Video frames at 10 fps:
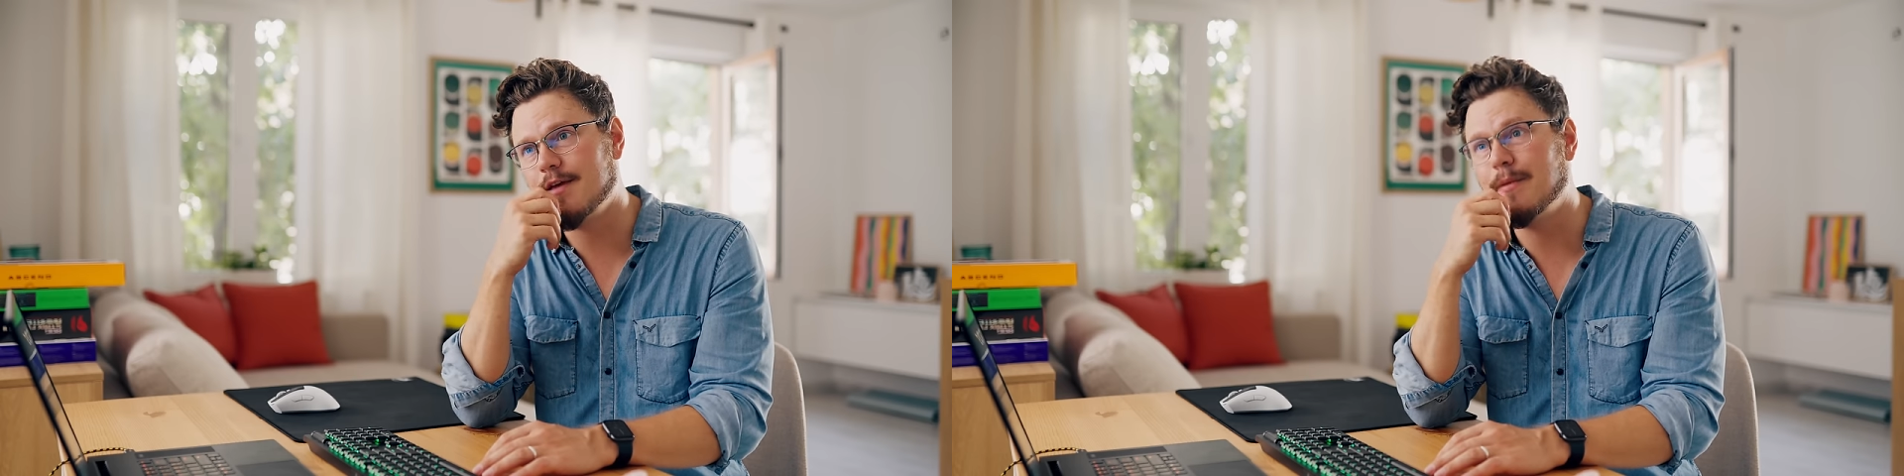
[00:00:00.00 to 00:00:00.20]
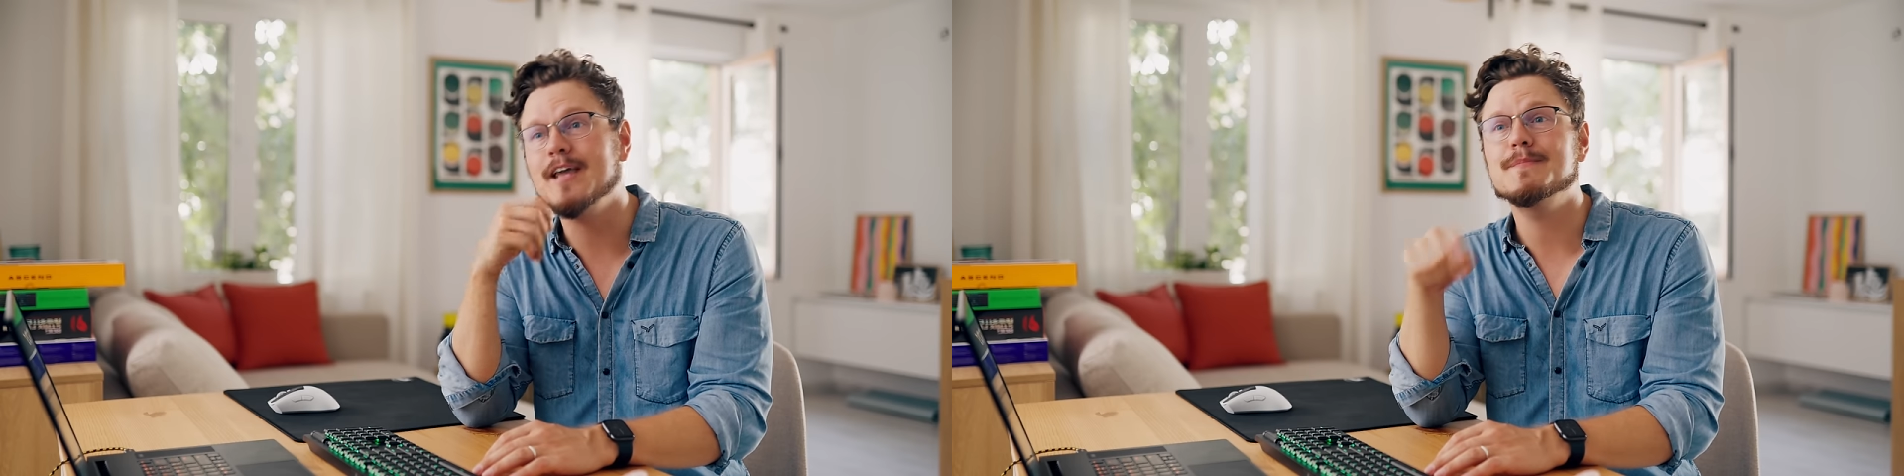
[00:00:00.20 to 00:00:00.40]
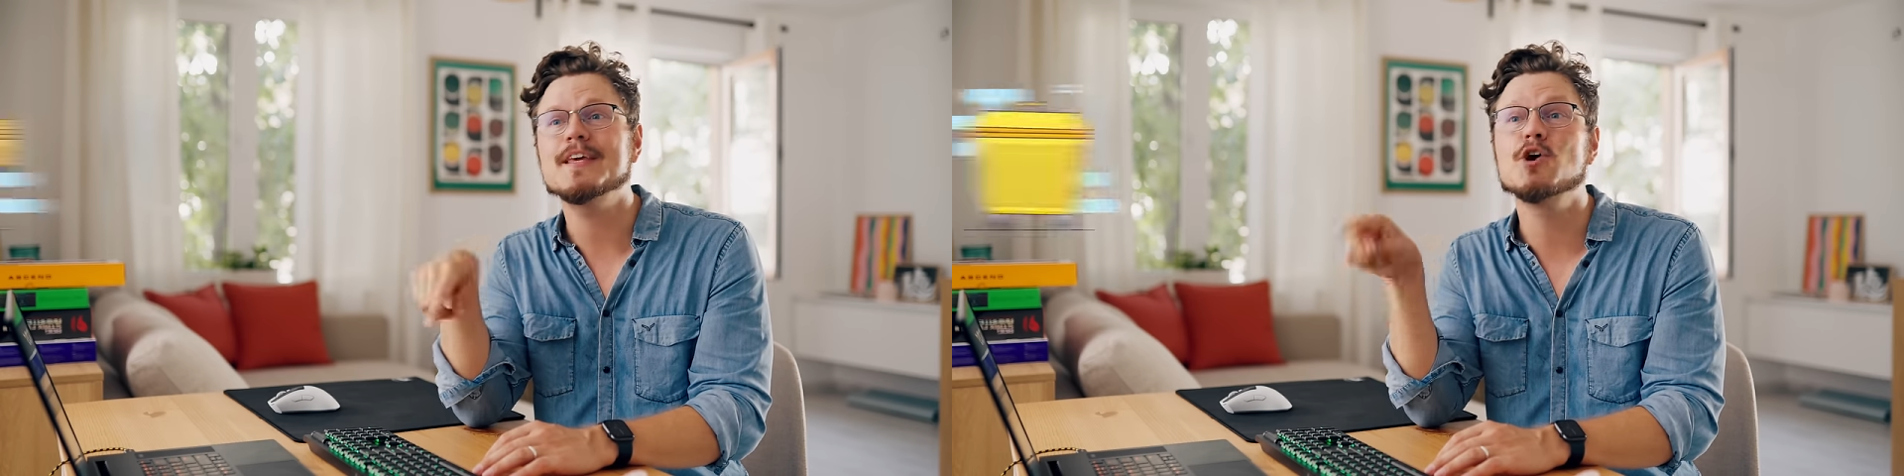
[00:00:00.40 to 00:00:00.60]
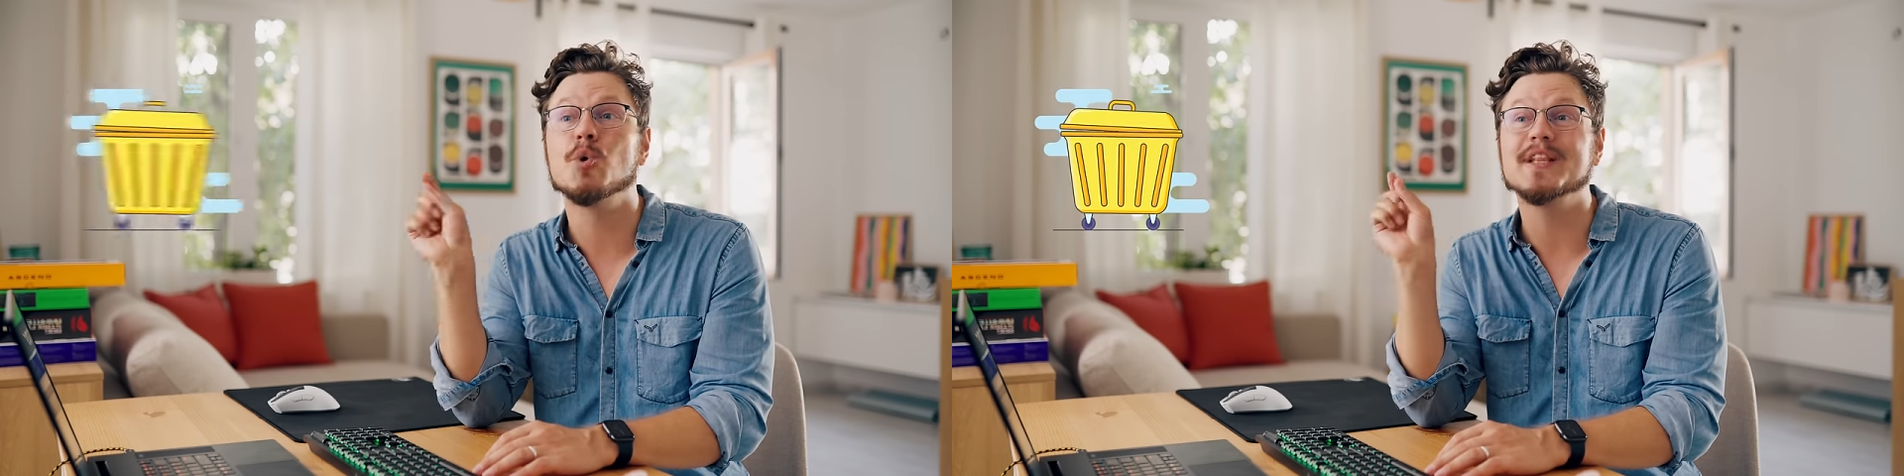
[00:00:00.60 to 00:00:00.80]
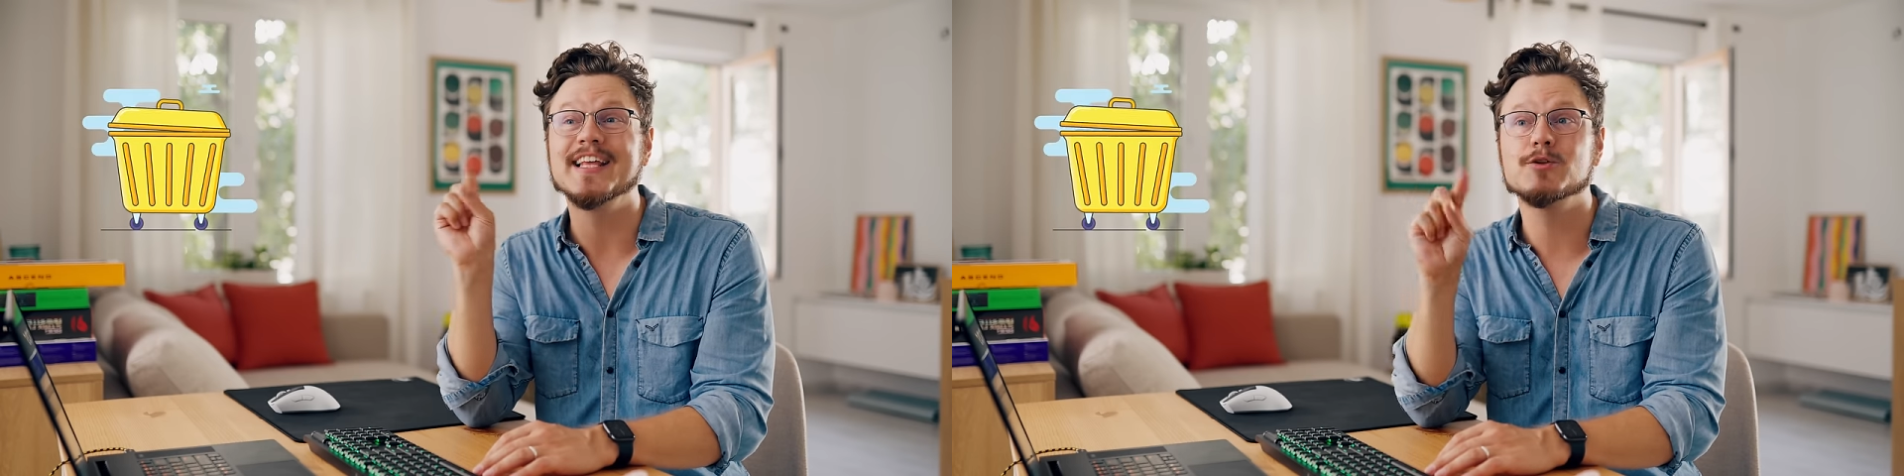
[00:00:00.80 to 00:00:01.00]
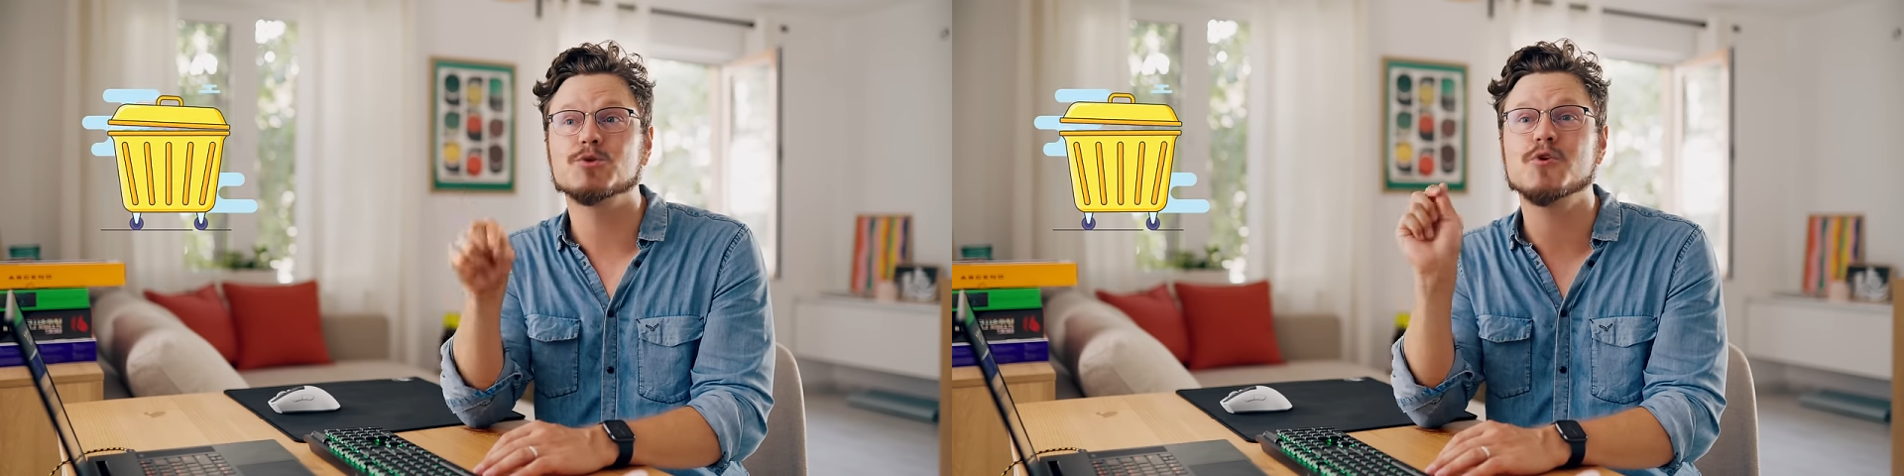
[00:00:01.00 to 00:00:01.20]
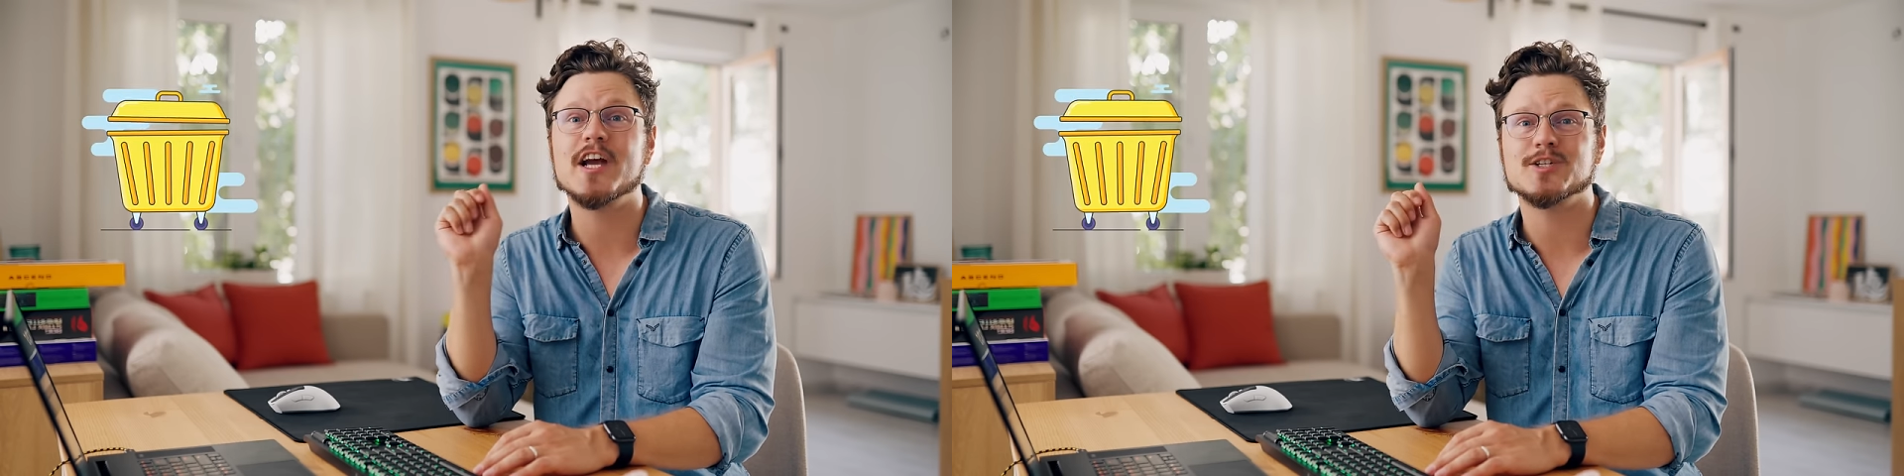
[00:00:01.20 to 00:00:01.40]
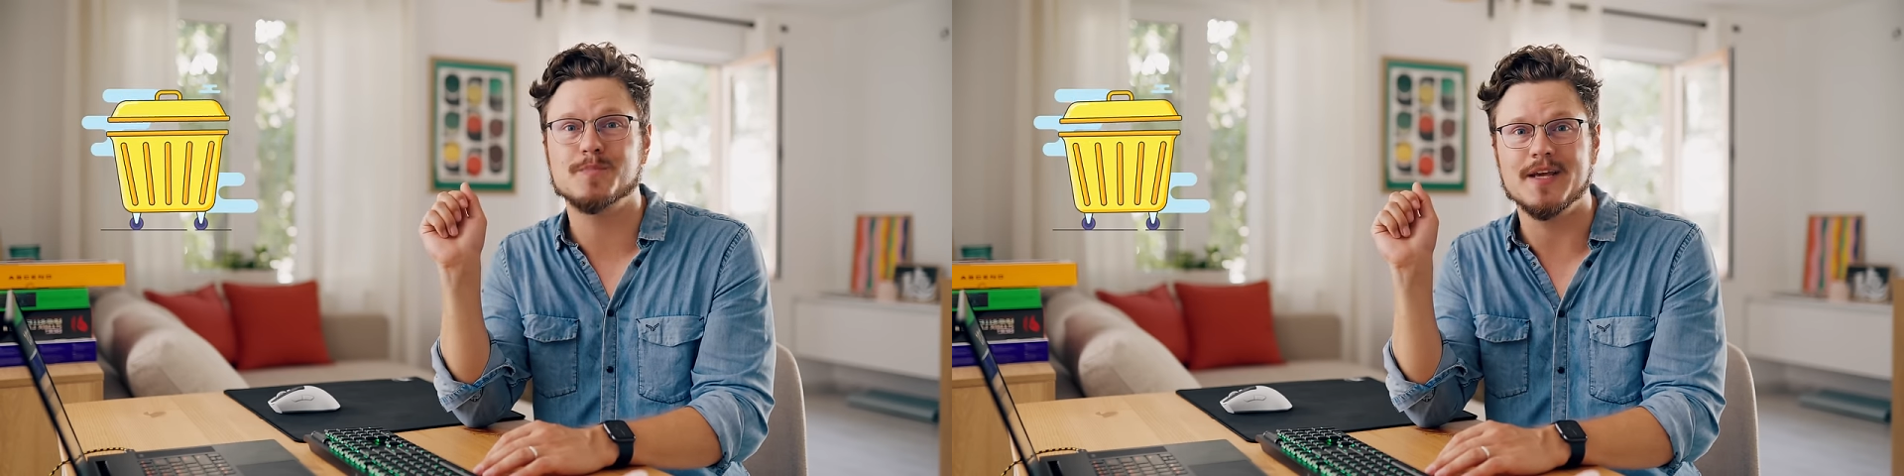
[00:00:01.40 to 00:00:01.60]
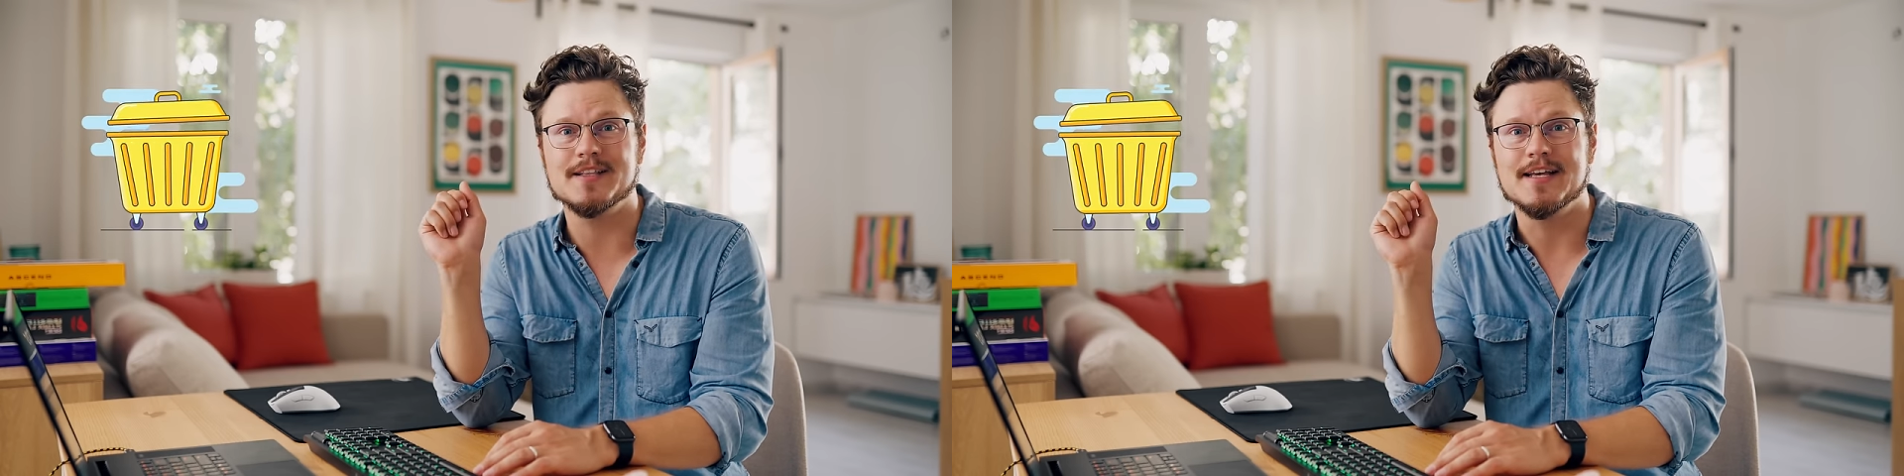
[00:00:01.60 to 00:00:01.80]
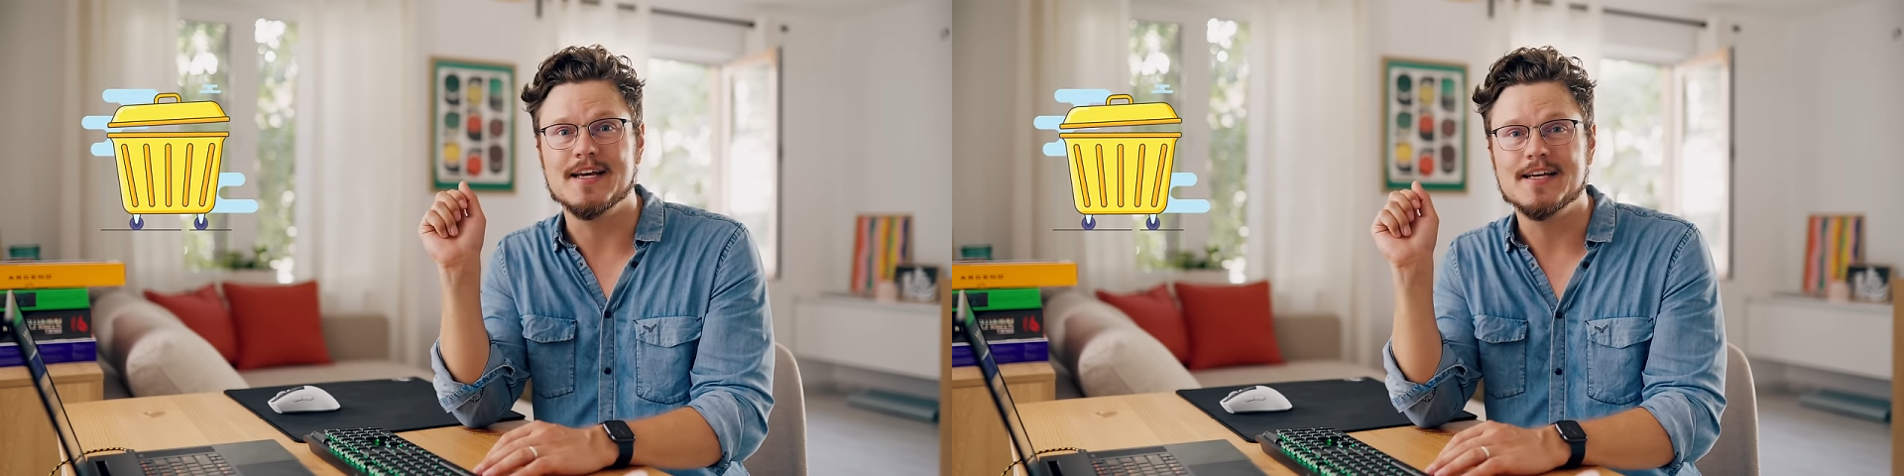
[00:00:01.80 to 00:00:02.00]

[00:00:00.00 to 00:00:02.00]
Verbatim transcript: might be going in the trash bin